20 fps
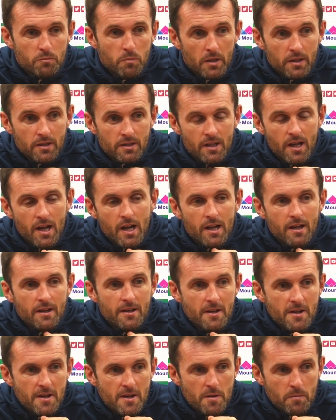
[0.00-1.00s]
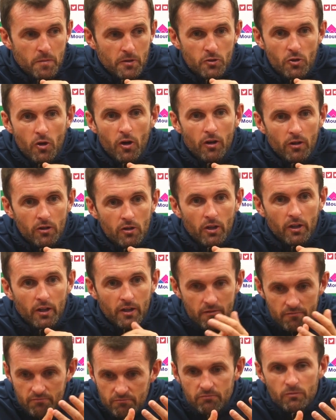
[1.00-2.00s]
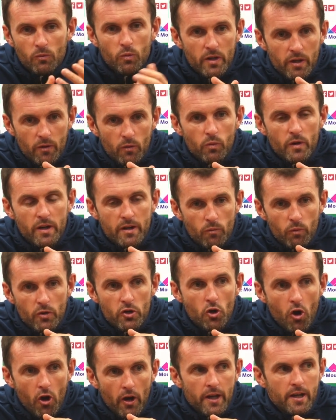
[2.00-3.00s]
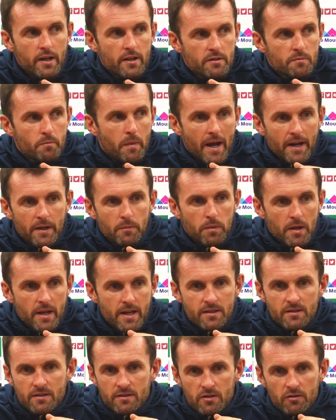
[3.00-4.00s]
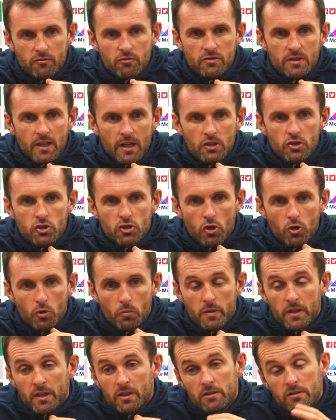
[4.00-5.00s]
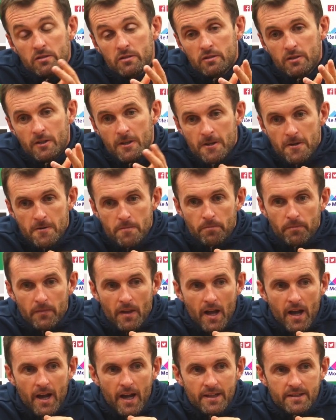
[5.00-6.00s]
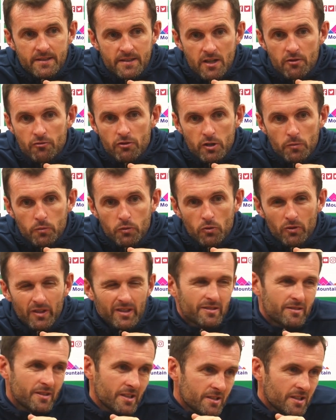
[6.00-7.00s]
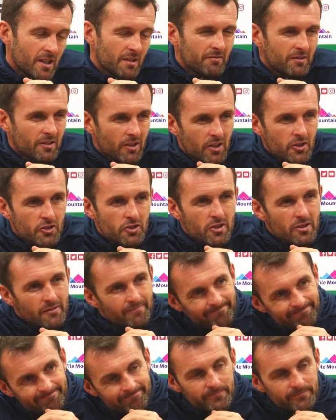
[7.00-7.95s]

But no, look, we're not in as bad a place as the results show, because I see real progress. This time last year,